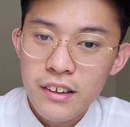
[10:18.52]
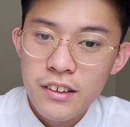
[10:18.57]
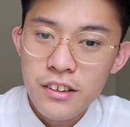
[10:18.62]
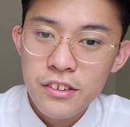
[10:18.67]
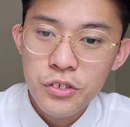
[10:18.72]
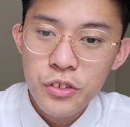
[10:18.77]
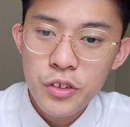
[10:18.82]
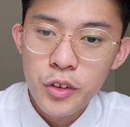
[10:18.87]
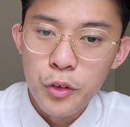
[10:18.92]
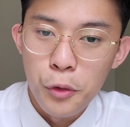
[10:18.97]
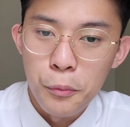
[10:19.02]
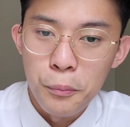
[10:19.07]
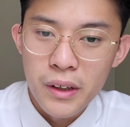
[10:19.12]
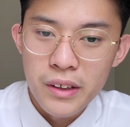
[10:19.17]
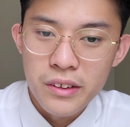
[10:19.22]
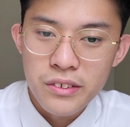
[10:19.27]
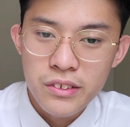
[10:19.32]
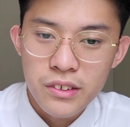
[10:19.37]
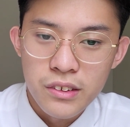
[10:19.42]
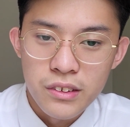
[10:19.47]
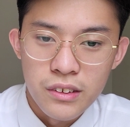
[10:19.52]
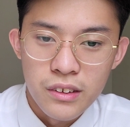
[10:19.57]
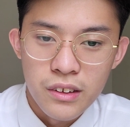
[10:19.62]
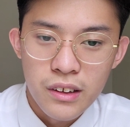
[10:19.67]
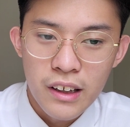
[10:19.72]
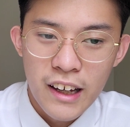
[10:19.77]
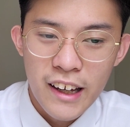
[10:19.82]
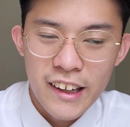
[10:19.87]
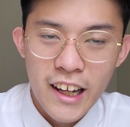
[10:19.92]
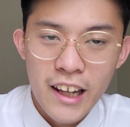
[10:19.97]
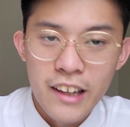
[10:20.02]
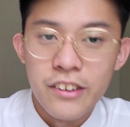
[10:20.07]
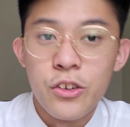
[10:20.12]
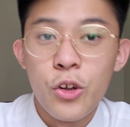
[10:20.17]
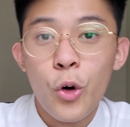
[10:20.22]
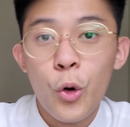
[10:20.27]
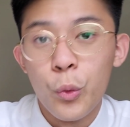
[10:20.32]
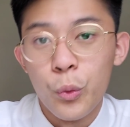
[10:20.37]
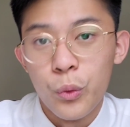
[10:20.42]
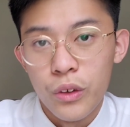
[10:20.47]
history remains an
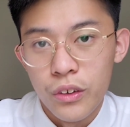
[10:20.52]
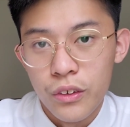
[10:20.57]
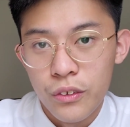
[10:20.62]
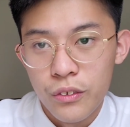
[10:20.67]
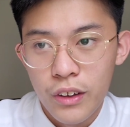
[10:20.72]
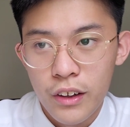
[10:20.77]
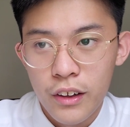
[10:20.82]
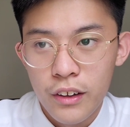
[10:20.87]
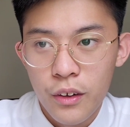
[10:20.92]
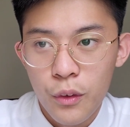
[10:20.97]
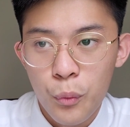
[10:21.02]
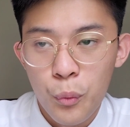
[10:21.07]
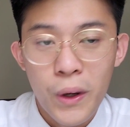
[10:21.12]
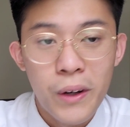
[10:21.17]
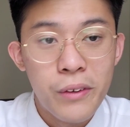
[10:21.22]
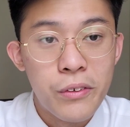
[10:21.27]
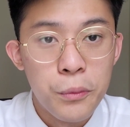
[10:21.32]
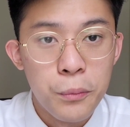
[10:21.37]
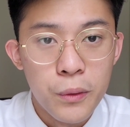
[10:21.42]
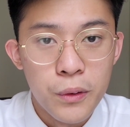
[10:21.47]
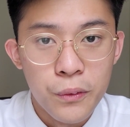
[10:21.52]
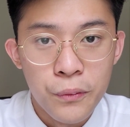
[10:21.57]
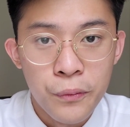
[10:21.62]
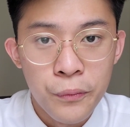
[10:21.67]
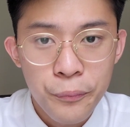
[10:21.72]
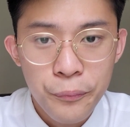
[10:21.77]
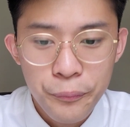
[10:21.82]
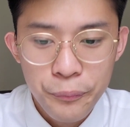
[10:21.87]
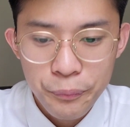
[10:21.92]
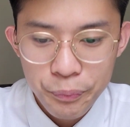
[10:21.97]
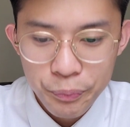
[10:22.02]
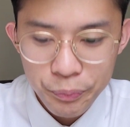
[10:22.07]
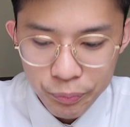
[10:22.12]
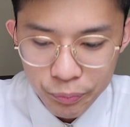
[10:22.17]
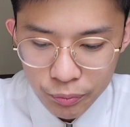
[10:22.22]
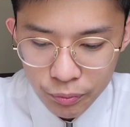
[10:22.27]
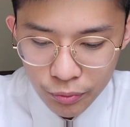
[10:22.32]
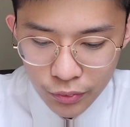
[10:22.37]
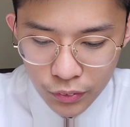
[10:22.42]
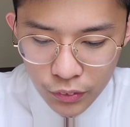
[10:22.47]
unknown, like a variable.
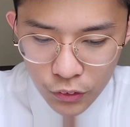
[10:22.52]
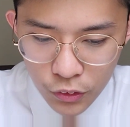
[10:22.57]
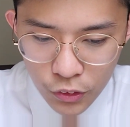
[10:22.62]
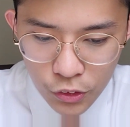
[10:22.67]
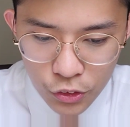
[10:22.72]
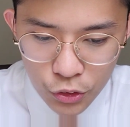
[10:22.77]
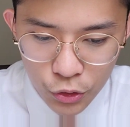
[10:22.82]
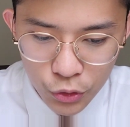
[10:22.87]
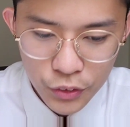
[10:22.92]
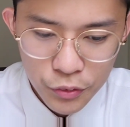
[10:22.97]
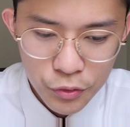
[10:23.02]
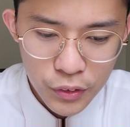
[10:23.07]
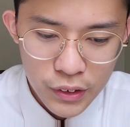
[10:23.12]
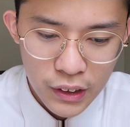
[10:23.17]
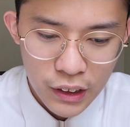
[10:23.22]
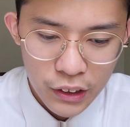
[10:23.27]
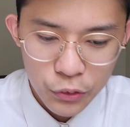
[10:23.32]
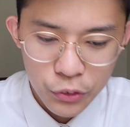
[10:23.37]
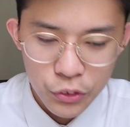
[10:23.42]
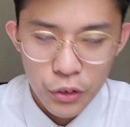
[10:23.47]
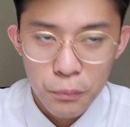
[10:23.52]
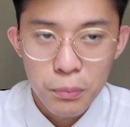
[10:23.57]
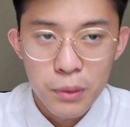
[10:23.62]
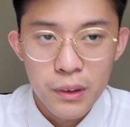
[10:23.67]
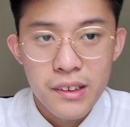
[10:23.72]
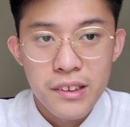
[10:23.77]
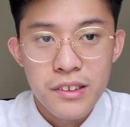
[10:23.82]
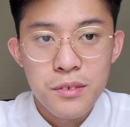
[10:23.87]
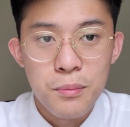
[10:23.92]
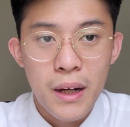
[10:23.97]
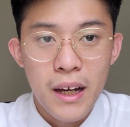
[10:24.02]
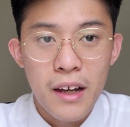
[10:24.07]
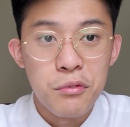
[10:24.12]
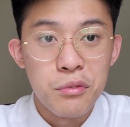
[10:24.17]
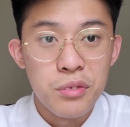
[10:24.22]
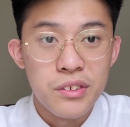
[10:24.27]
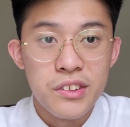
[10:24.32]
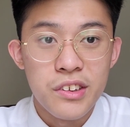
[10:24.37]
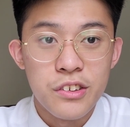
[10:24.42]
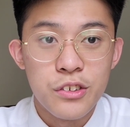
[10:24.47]
So definitely I could not place my
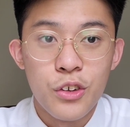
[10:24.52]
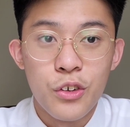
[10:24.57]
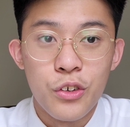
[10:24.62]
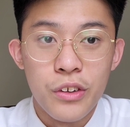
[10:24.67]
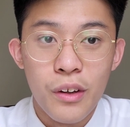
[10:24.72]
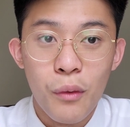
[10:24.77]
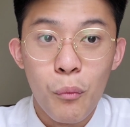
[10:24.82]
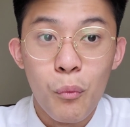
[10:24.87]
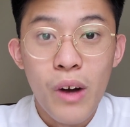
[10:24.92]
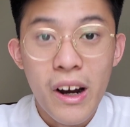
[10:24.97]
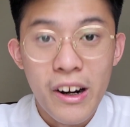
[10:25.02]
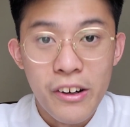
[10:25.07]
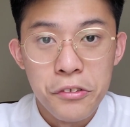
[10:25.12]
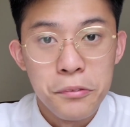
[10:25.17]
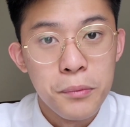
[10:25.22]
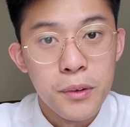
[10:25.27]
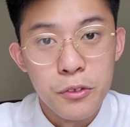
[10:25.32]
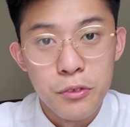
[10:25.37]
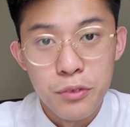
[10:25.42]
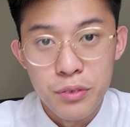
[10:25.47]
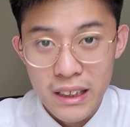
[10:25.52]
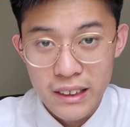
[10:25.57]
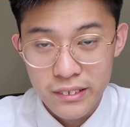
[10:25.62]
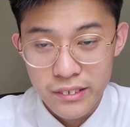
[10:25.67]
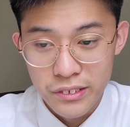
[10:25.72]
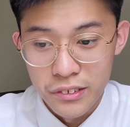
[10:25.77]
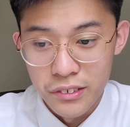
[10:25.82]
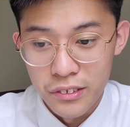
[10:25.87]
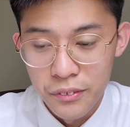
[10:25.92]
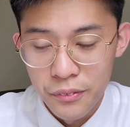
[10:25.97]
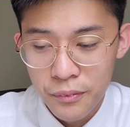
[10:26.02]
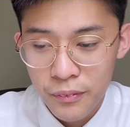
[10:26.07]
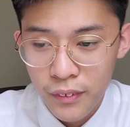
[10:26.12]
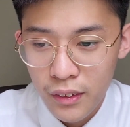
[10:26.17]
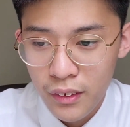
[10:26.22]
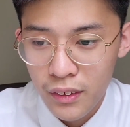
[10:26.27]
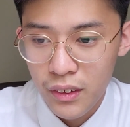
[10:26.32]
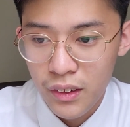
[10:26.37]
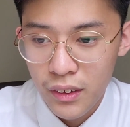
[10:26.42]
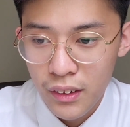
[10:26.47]
emphasis on a variable factor.
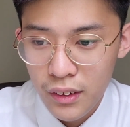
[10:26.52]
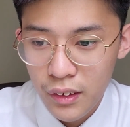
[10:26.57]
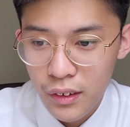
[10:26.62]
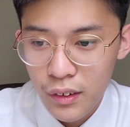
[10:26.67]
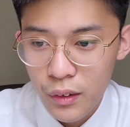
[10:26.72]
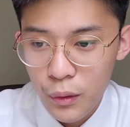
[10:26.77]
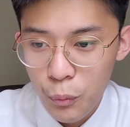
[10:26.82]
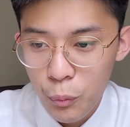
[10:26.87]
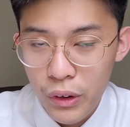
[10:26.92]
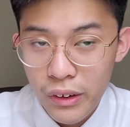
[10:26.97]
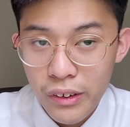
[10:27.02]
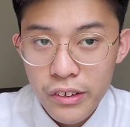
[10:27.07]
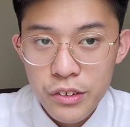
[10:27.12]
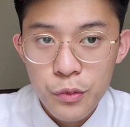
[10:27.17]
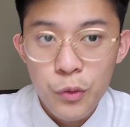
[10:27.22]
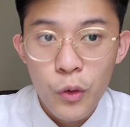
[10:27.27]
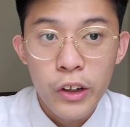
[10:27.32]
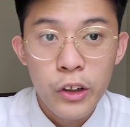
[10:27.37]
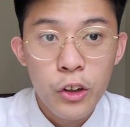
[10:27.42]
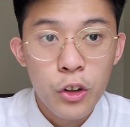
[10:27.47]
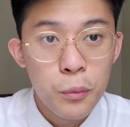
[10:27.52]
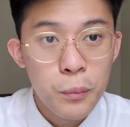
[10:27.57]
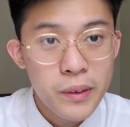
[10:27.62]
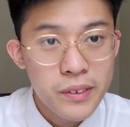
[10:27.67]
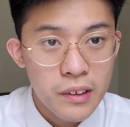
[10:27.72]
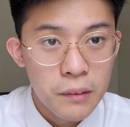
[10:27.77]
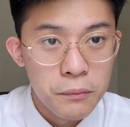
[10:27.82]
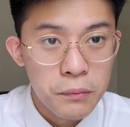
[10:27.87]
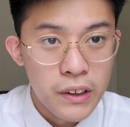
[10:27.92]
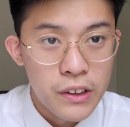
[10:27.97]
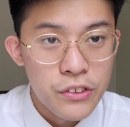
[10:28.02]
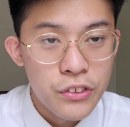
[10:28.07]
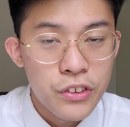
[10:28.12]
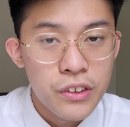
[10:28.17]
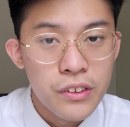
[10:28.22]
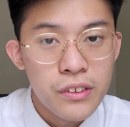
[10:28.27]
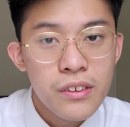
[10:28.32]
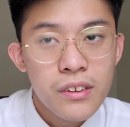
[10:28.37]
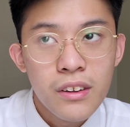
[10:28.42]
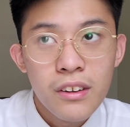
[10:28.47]
Whereas for economics
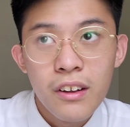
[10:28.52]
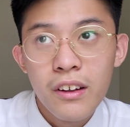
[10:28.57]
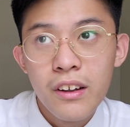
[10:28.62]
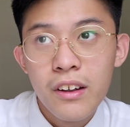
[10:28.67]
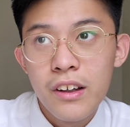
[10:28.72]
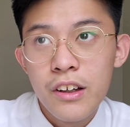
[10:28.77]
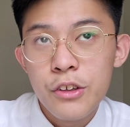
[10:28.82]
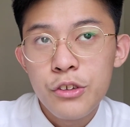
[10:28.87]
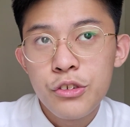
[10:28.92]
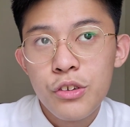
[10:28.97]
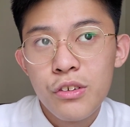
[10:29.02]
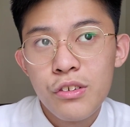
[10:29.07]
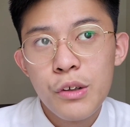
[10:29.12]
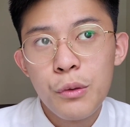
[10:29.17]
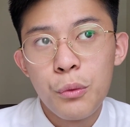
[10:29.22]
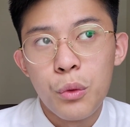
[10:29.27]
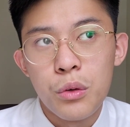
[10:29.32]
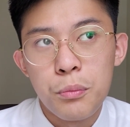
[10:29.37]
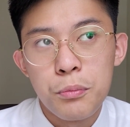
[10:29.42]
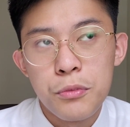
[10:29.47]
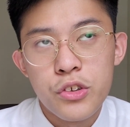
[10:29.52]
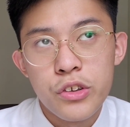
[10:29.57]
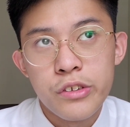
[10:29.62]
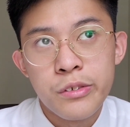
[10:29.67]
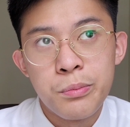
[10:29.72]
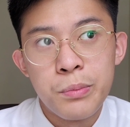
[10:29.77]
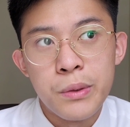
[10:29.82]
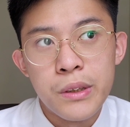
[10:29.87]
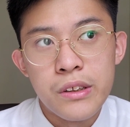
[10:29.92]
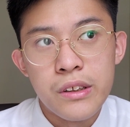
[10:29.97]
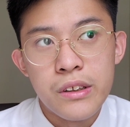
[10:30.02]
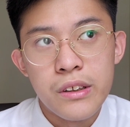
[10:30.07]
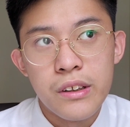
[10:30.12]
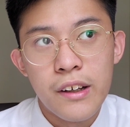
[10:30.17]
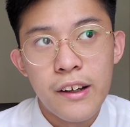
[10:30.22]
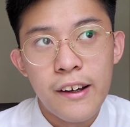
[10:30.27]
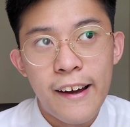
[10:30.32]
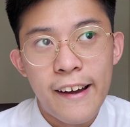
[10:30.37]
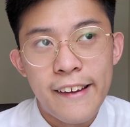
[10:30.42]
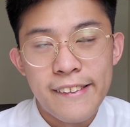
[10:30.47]
application, history would just be
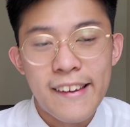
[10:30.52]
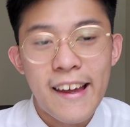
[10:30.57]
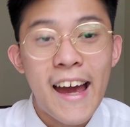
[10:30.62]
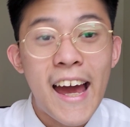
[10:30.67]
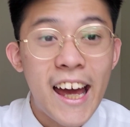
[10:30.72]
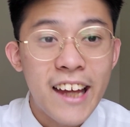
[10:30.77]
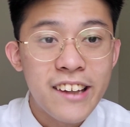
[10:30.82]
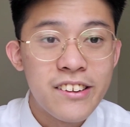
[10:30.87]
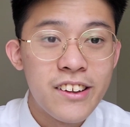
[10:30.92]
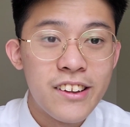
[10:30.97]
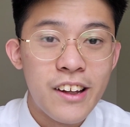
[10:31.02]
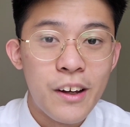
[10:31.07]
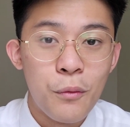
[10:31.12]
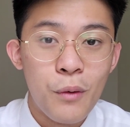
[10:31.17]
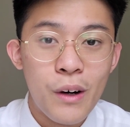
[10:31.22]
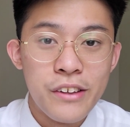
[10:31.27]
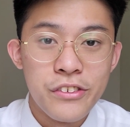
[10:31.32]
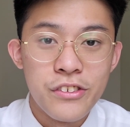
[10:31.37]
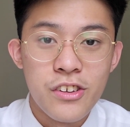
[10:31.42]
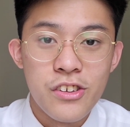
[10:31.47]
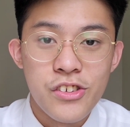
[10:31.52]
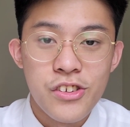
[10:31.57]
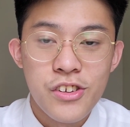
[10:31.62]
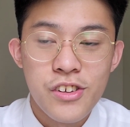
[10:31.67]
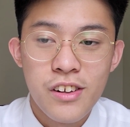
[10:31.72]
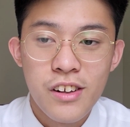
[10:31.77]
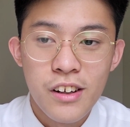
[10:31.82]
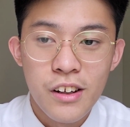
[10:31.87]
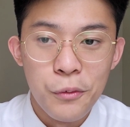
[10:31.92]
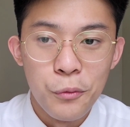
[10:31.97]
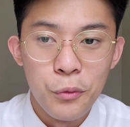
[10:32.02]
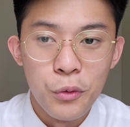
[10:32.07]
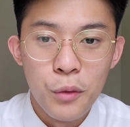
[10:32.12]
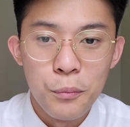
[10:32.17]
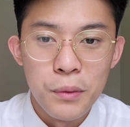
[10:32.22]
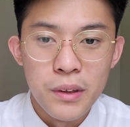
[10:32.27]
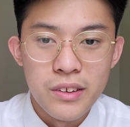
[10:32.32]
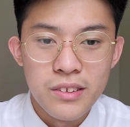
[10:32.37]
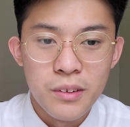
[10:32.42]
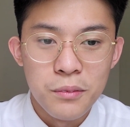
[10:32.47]
an added advantage. It will
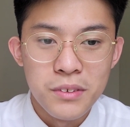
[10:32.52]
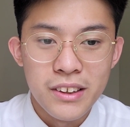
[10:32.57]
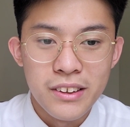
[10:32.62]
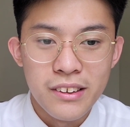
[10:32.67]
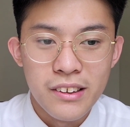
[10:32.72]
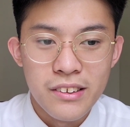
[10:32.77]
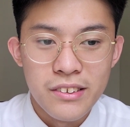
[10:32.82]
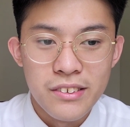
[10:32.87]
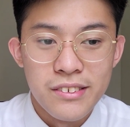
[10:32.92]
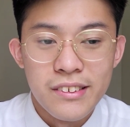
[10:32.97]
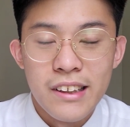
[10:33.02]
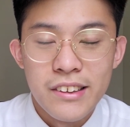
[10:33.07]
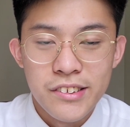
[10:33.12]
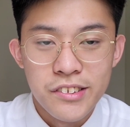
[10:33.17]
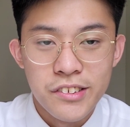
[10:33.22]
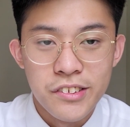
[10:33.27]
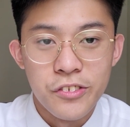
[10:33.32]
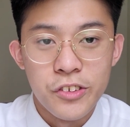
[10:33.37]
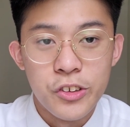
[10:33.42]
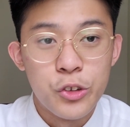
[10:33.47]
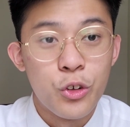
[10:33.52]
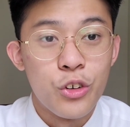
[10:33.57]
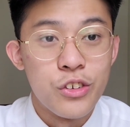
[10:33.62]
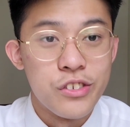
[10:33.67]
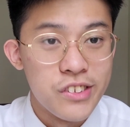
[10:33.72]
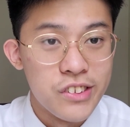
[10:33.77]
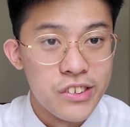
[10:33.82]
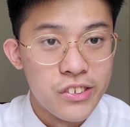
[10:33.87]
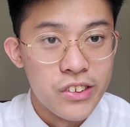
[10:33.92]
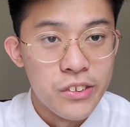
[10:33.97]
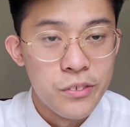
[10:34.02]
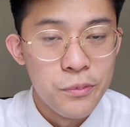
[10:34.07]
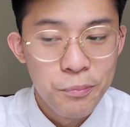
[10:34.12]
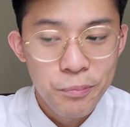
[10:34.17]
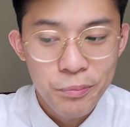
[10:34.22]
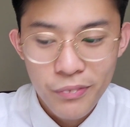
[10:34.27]
not be something that is necessary to consider.